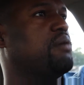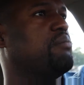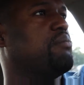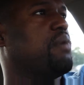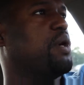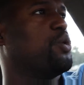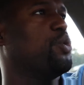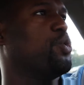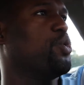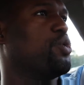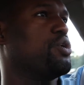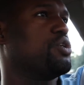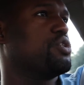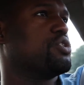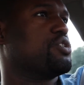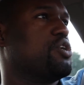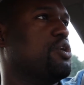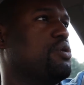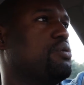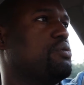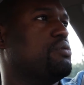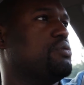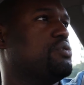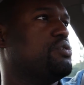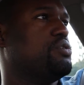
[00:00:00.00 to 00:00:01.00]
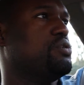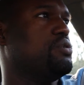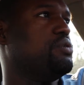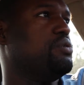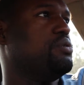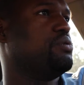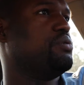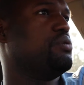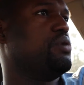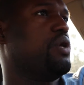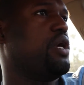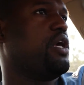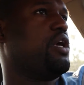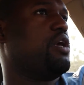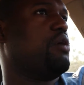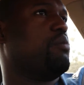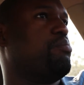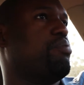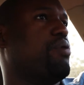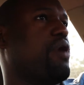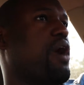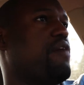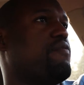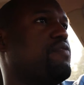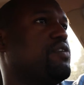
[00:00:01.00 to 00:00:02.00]
My daughter's going to a
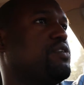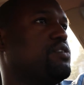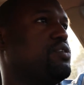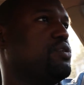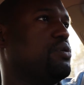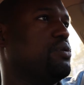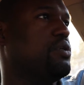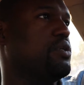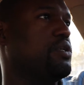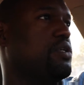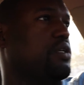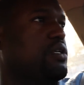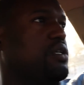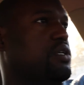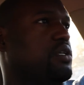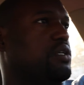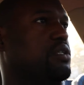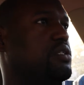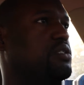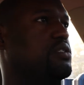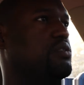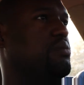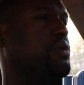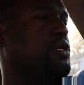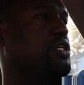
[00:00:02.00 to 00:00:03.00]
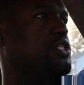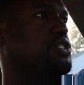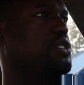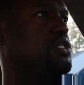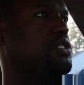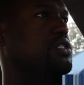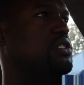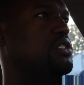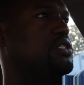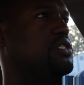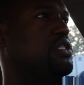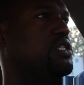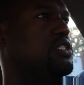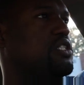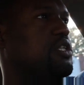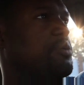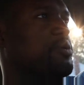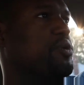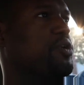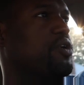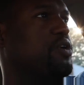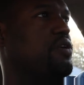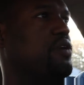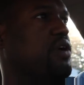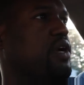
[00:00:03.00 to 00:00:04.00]
private tutor to make sure that she stays up
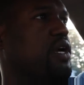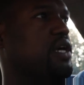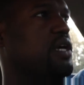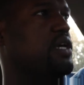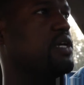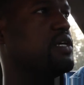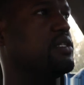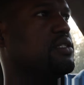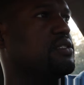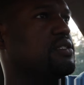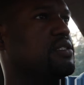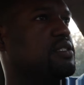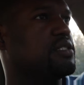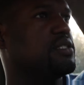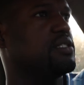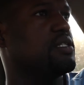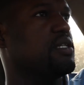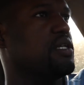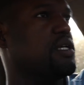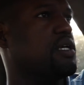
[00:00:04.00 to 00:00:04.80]
on her grades.